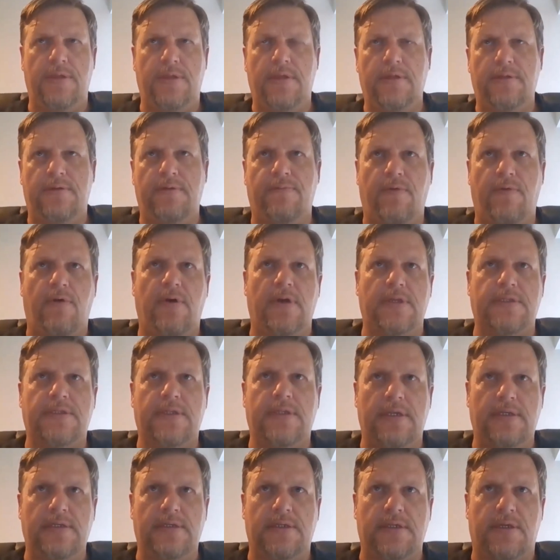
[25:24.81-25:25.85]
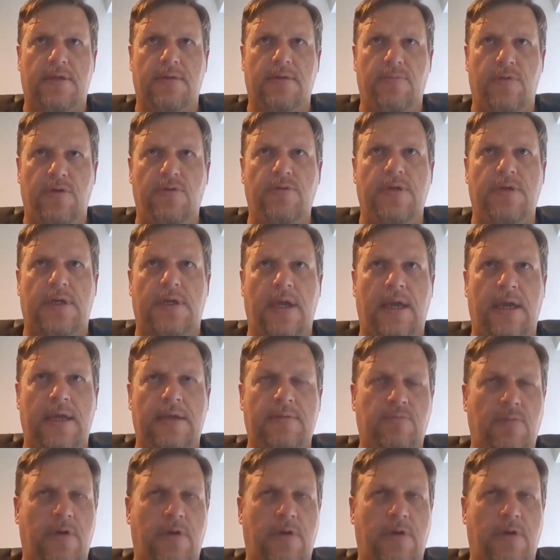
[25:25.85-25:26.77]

the device then to communicate,